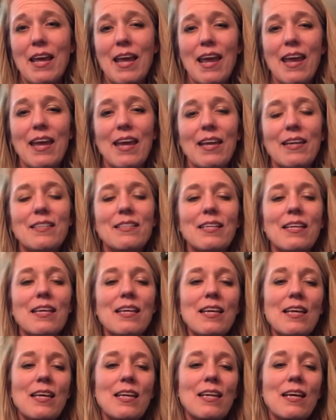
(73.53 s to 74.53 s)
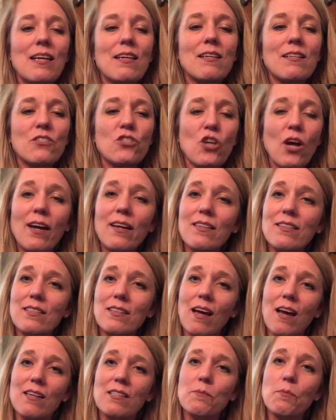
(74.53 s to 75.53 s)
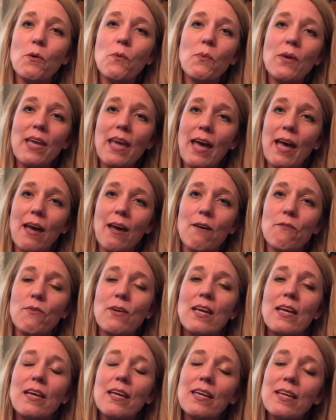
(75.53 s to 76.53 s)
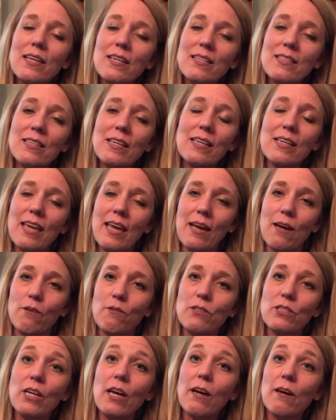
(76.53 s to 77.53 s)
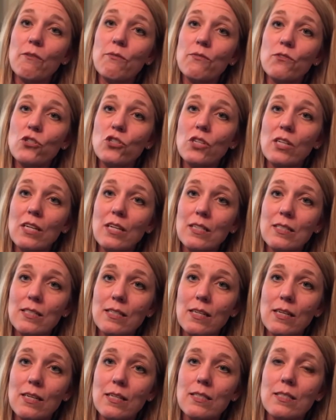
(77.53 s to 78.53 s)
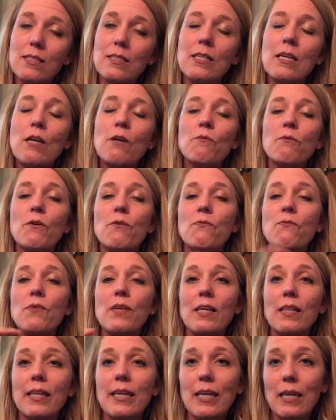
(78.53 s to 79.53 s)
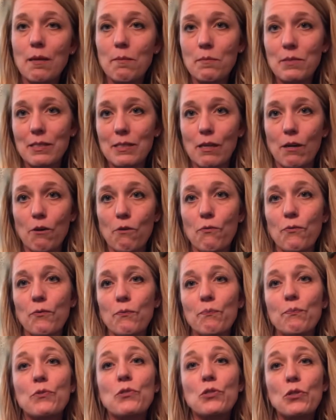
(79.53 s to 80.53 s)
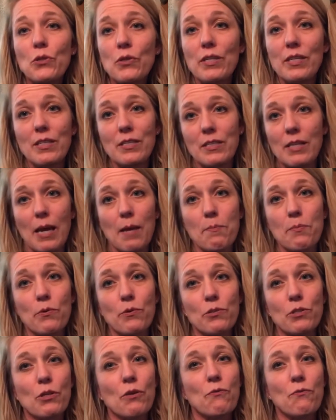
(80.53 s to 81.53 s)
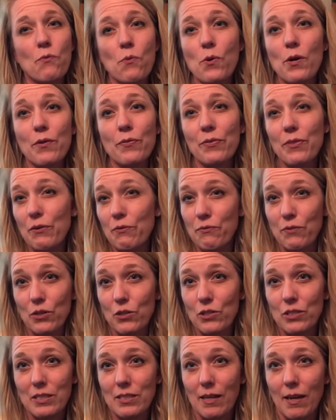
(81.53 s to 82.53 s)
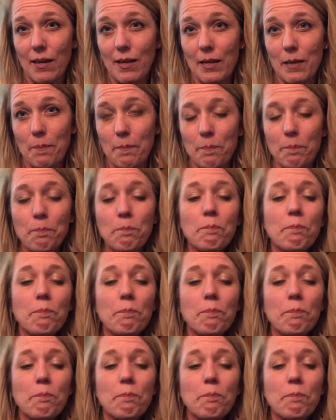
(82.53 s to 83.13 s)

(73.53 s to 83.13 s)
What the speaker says: And in John's Gospel, we have his account of Jesus revealing himself to the disciples for the first time.